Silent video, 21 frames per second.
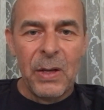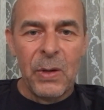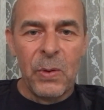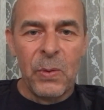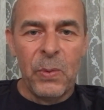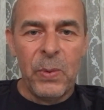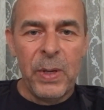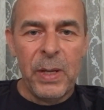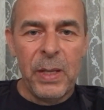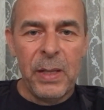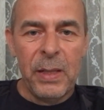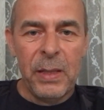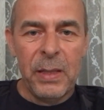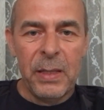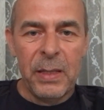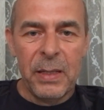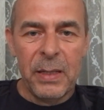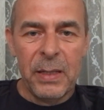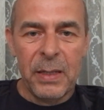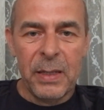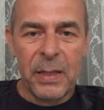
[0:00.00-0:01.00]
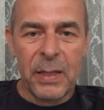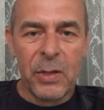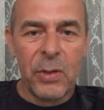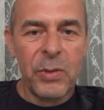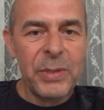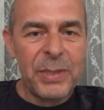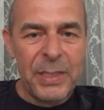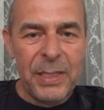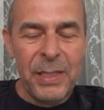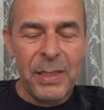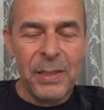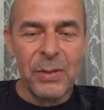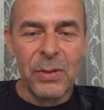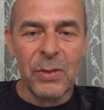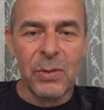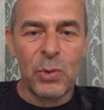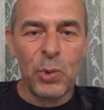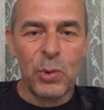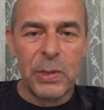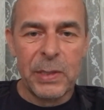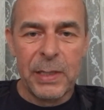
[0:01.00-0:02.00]
will continue
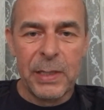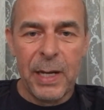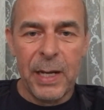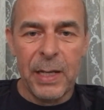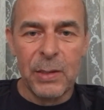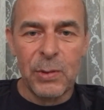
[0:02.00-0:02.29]
to try